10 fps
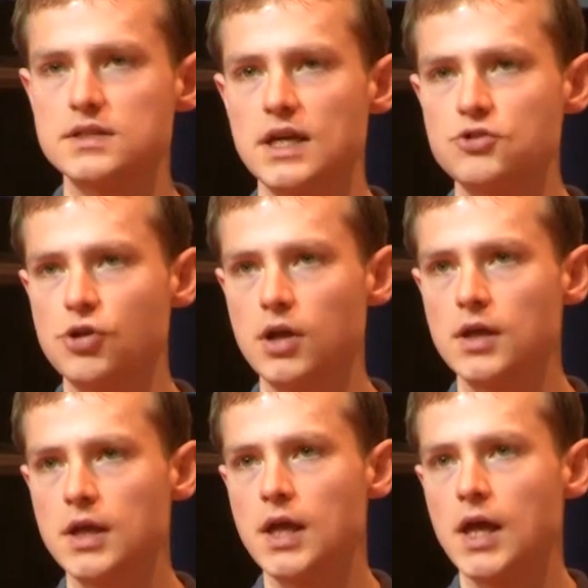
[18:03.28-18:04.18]
etc.,
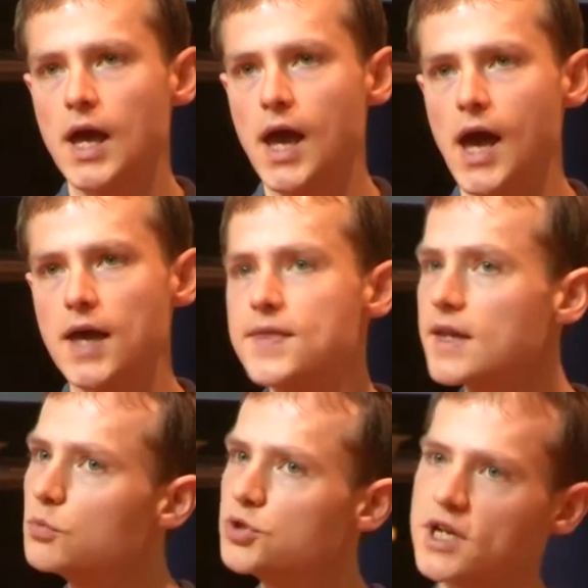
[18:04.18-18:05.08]
and
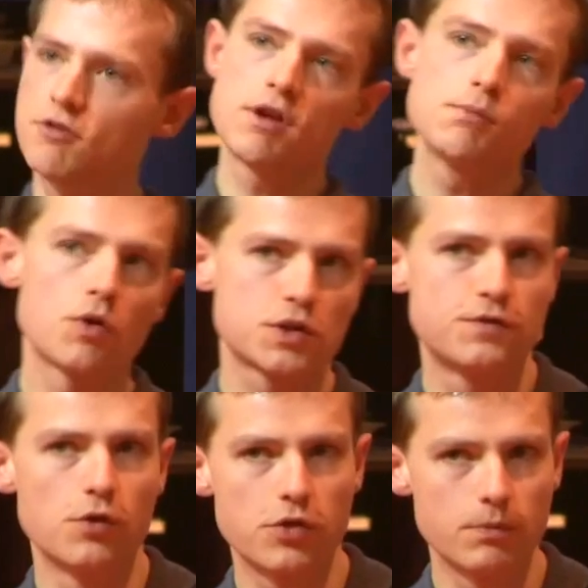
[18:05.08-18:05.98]
then it will generate mocks
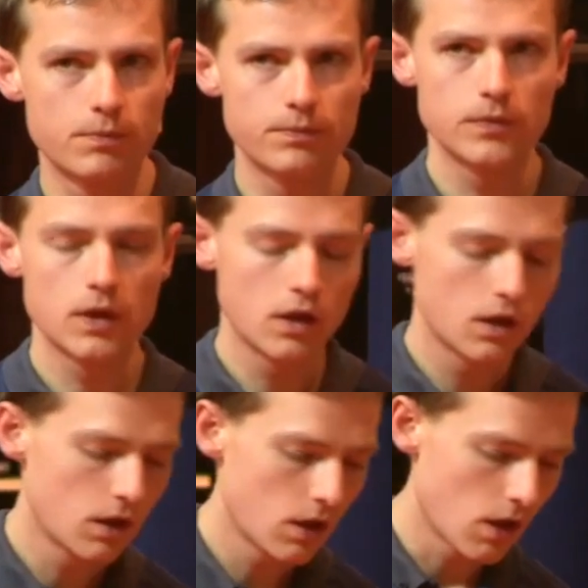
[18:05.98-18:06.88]
for them.
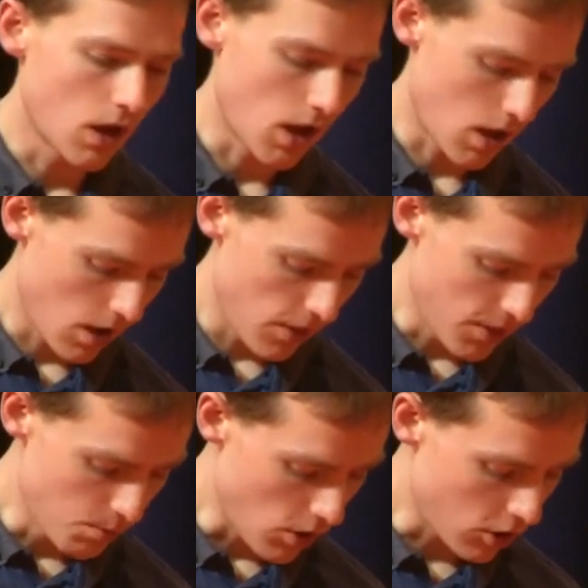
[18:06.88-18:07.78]

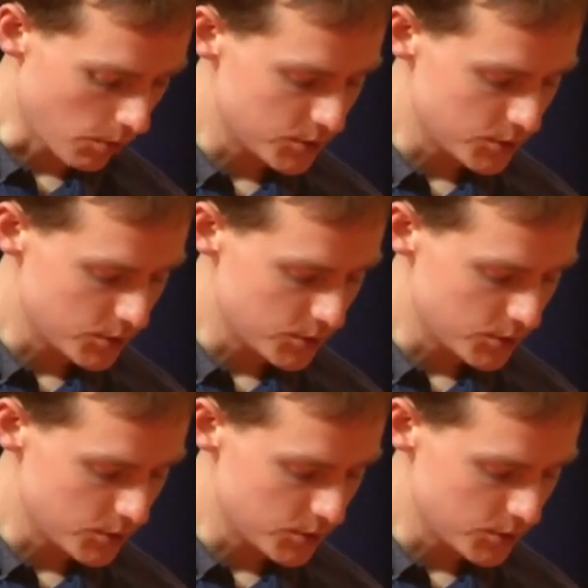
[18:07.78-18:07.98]
The mock